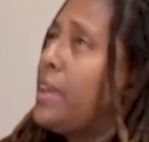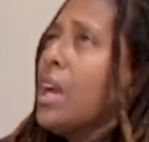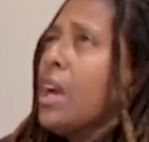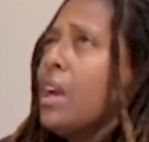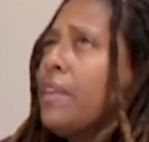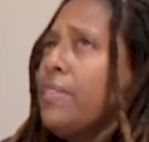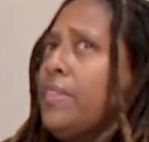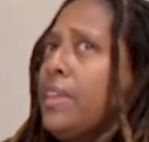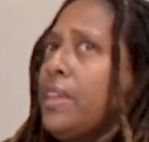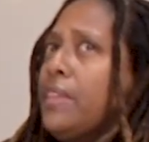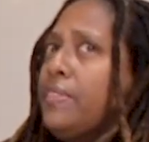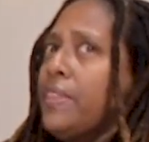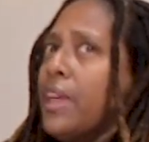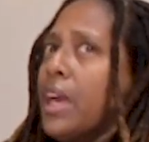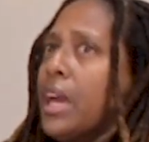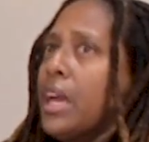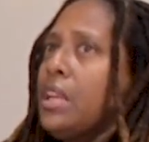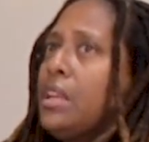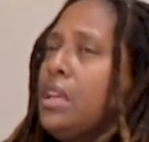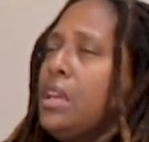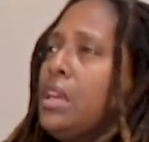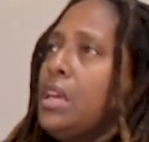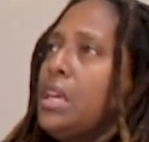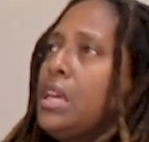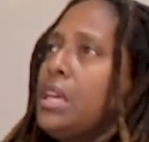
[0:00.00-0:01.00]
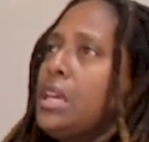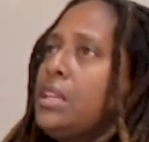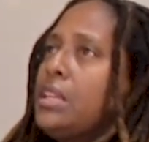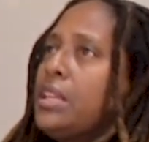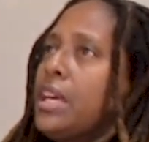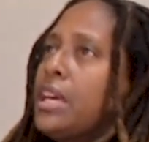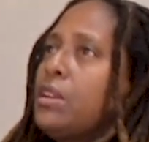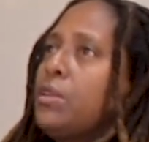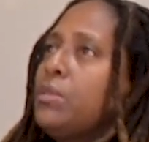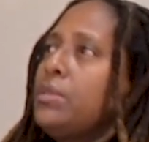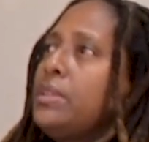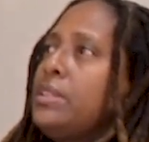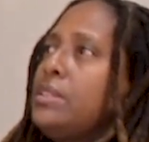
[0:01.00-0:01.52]
Yeah, I think that
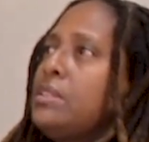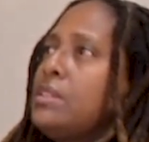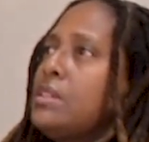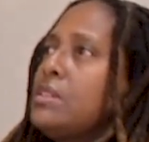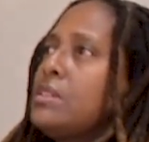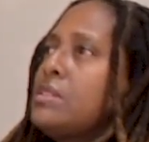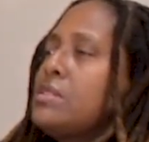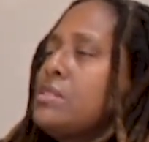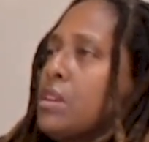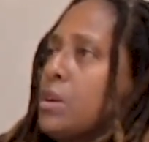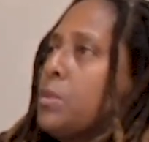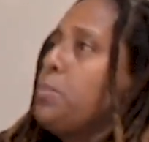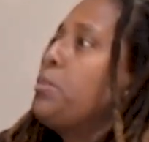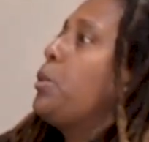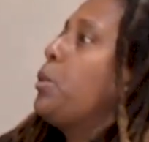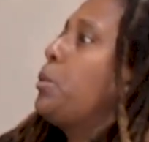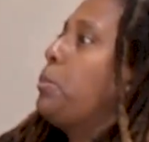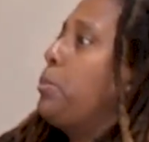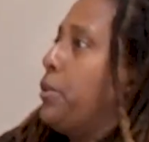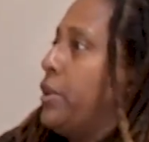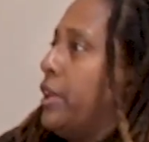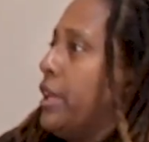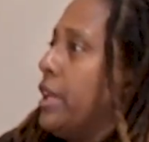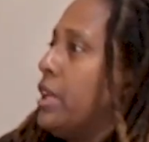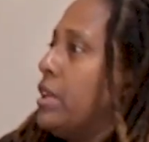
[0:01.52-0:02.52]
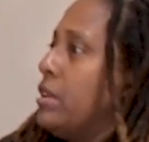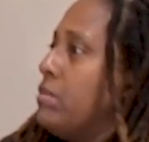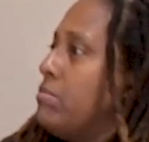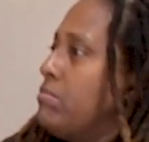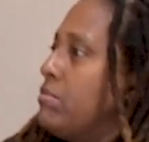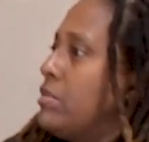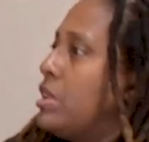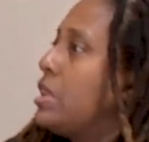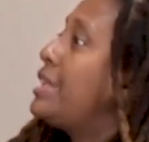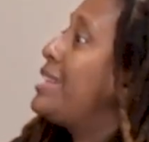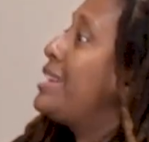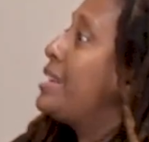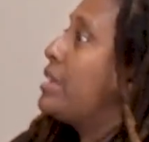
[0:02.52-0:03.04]
not only does
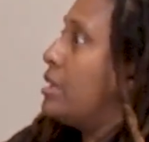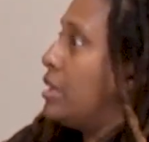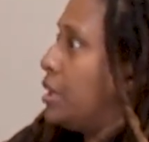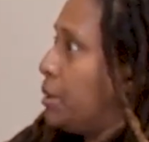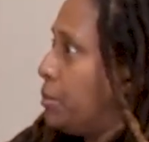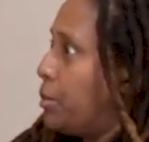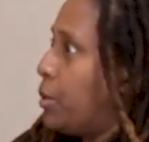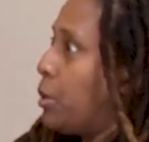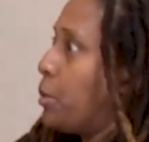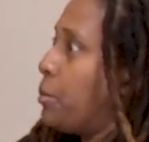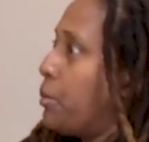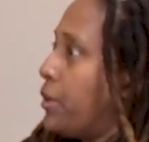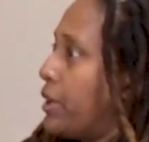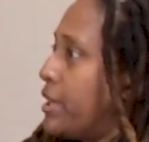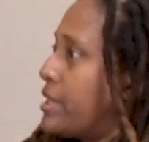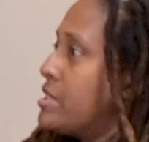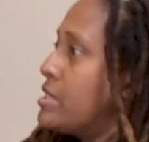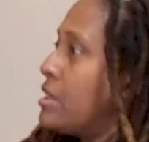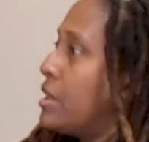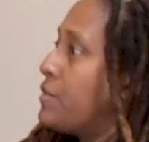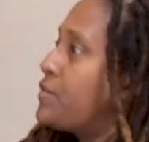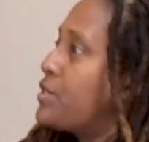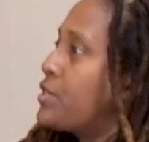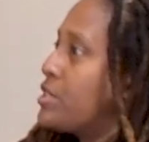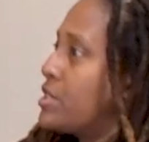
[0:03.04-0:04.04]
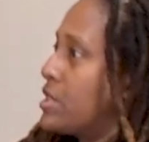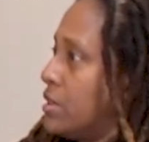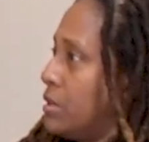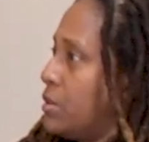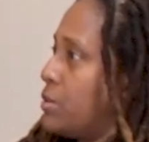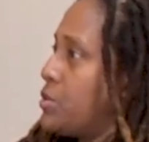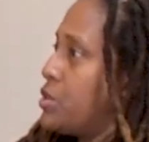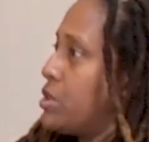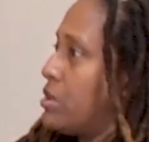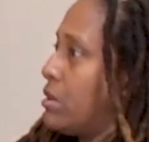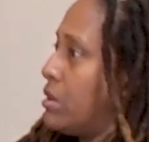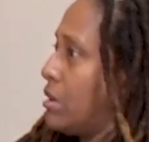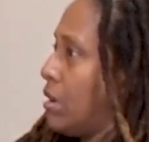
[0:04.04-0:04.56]
clinically appropriate
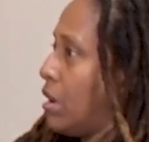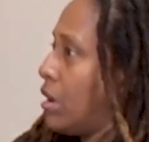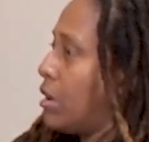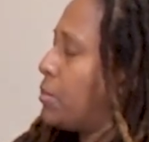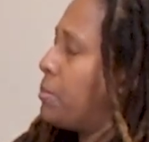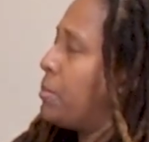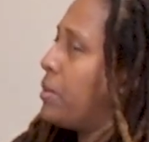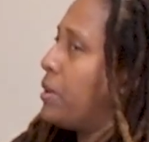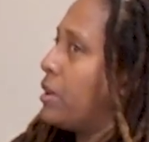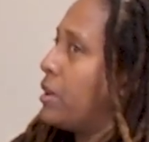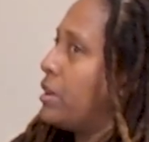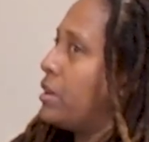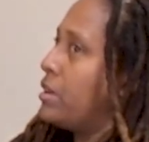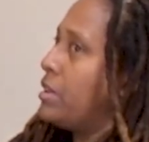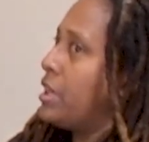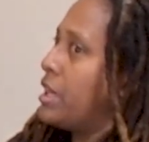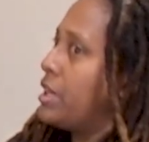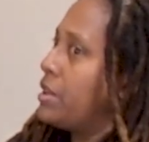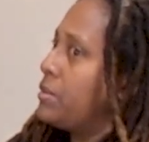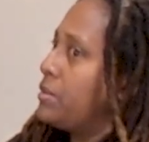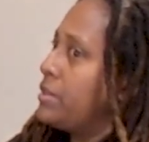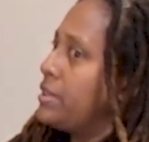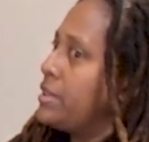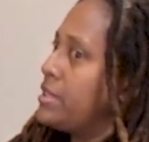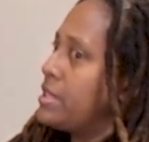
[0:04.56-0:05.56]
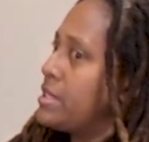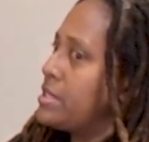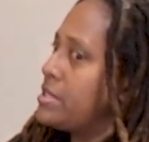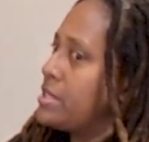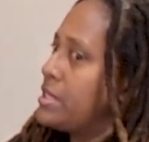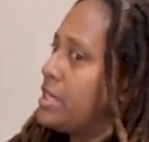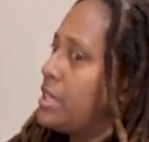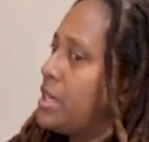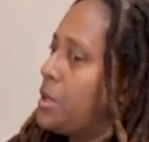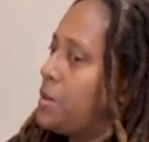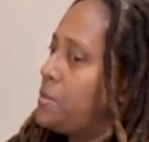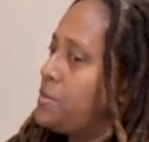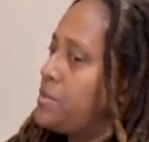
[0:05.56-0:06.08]
self-disclosure on our part, not only does
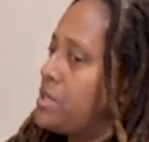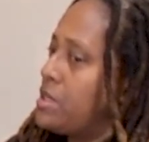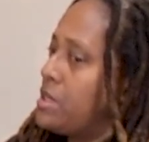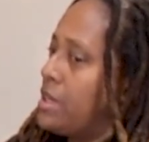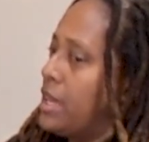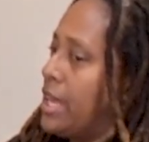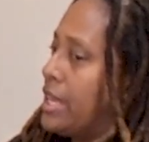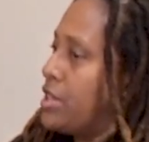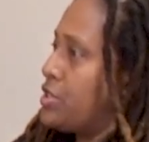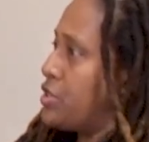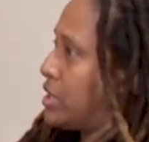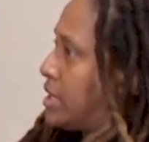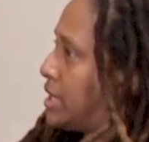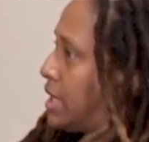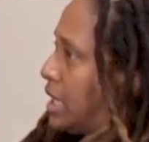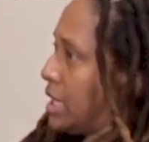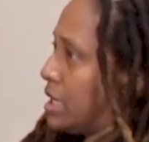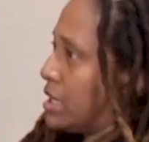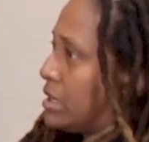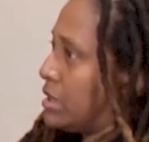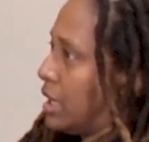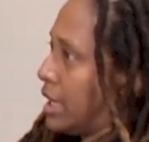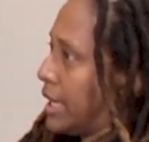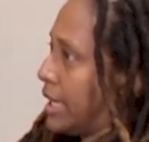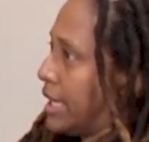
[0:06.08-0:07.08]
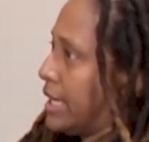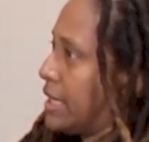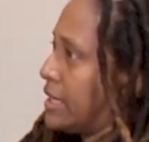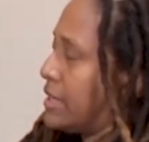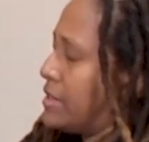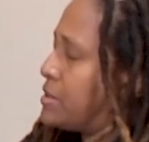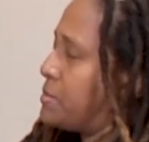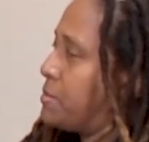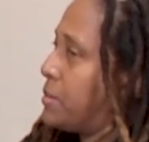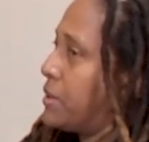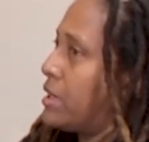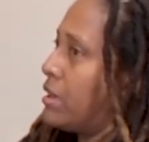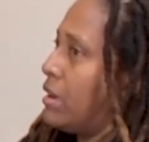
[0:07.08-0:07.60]
it help to educate
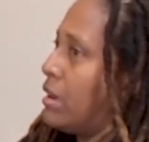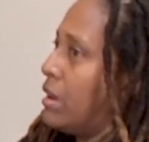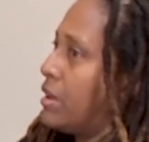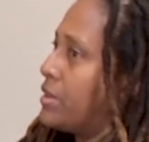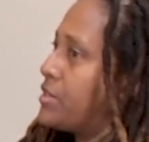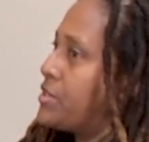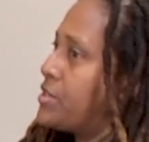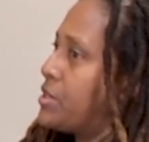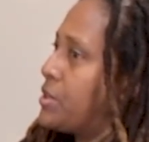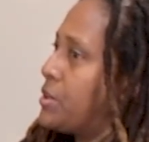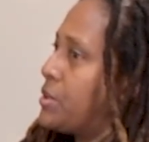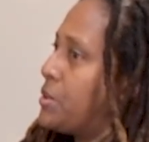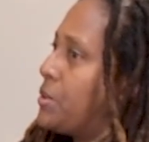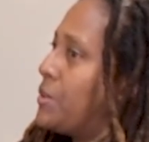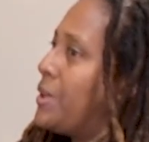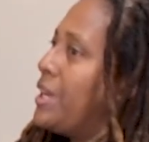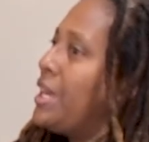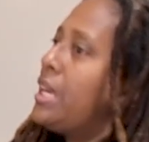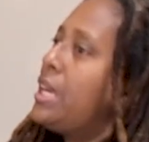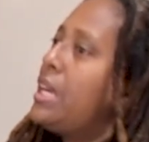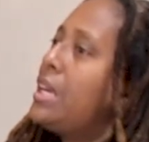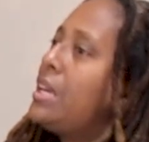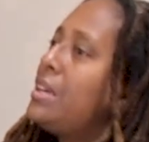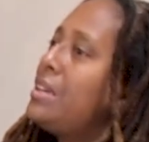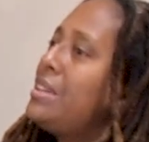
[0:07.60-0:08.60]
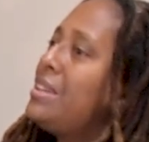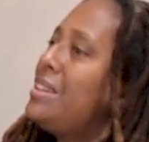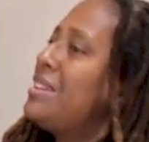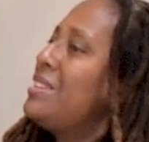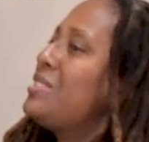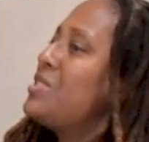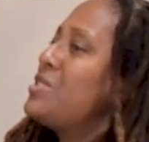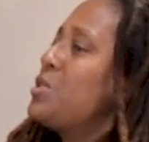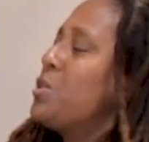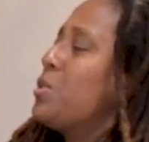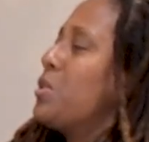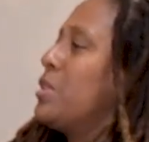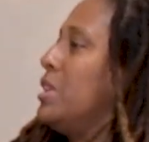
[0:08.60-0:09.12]
clients, but also,
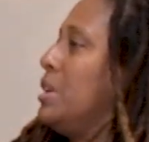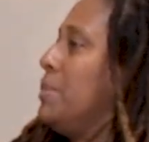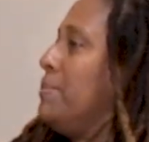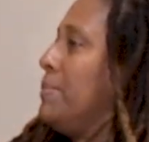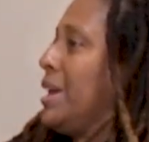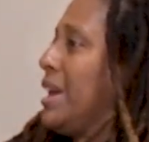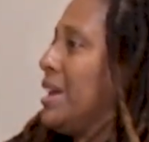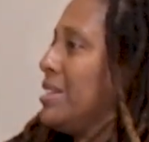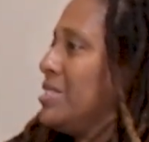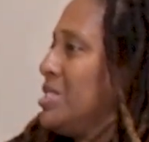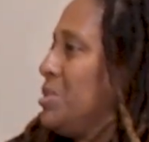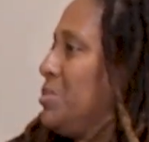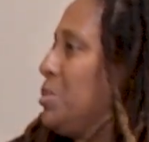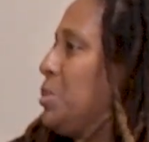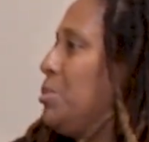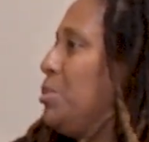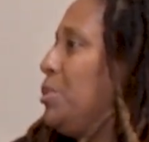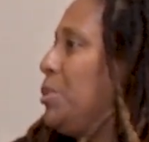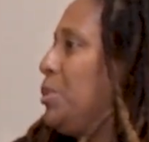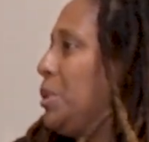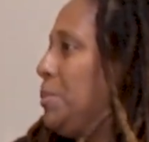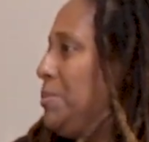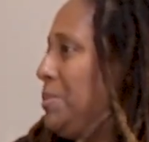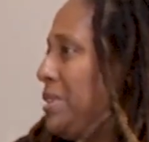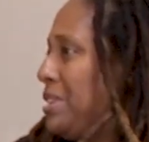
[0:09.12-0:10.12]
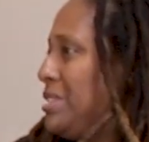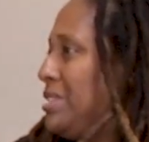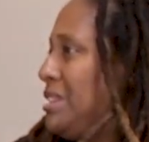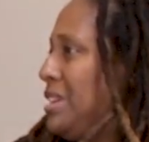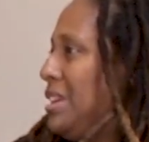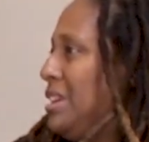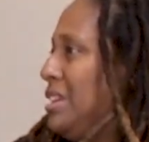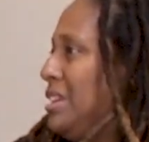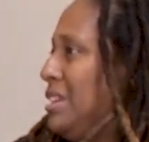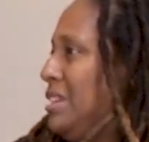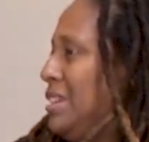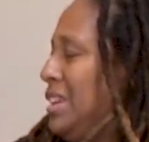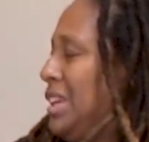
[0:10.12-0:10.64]
circling back to rapport
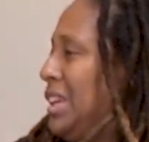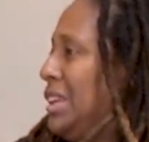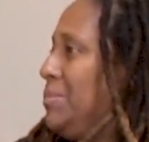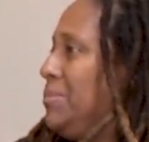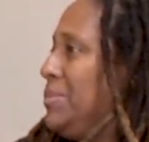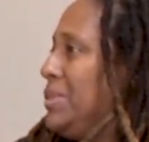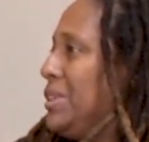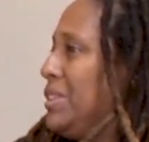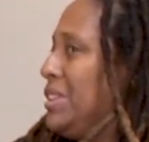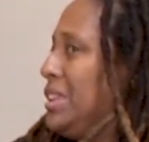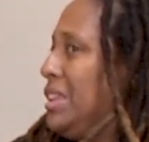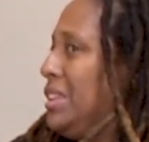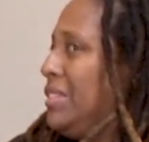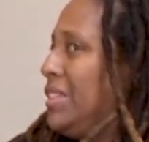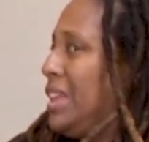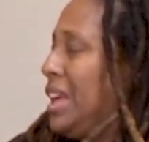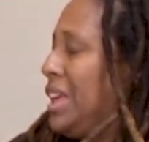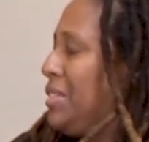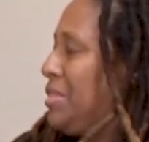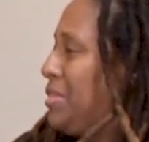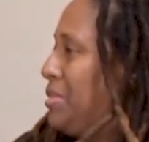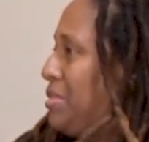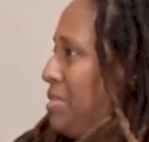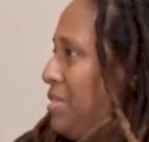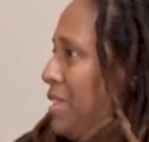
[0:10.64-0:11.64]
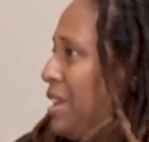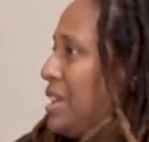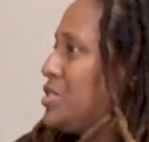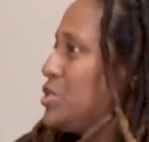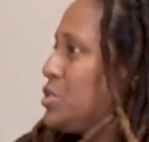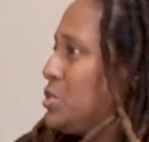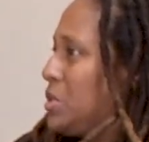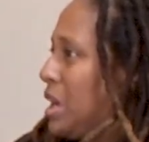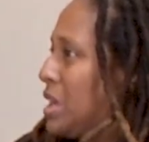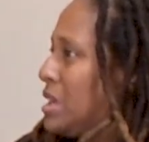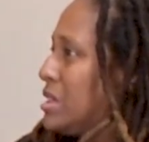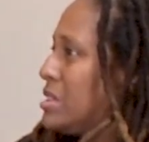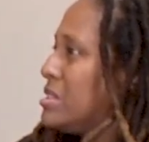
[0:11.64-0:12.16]
building and building that
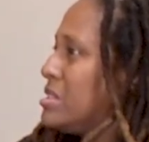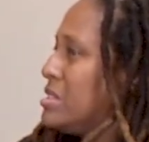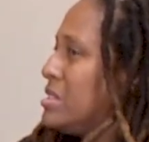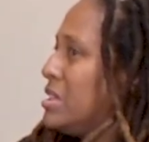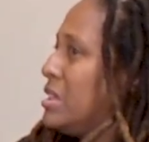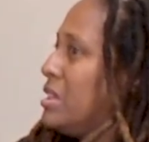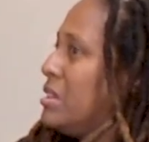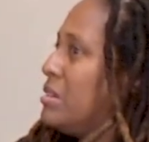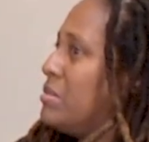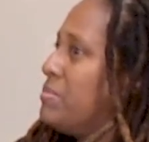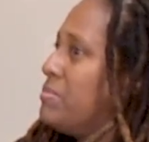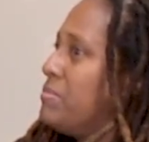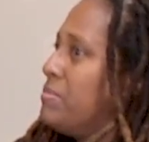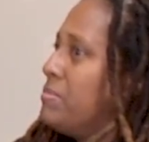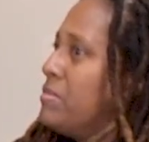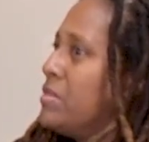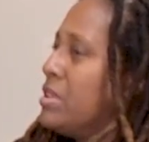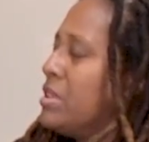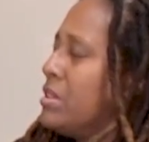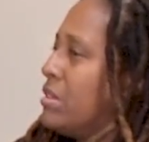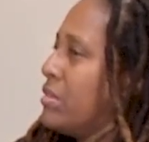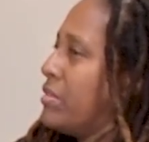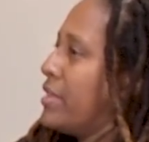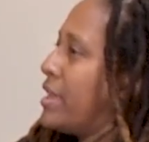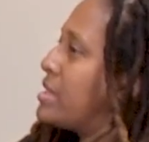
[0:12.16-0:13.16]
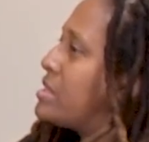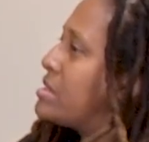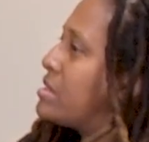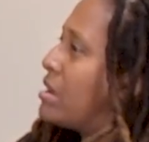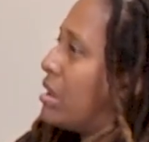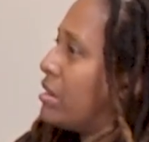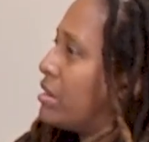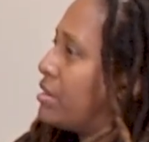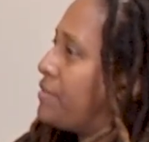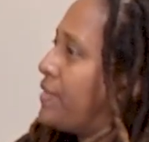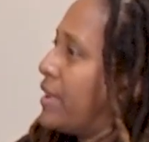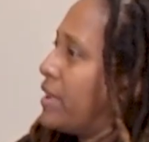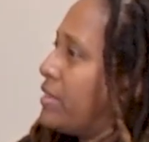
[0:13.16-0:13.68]
trust and that
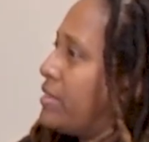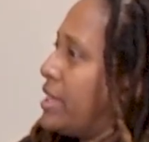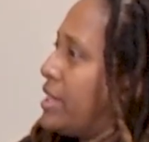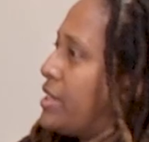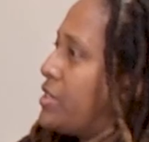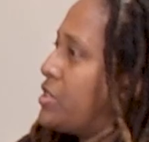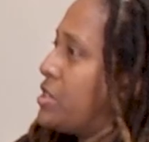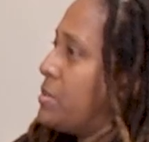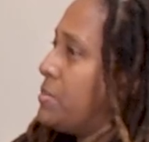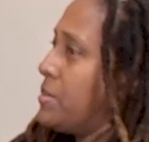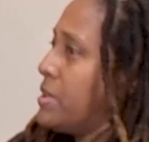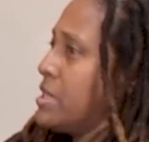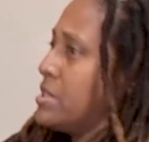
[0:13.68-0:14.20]
solid foundation.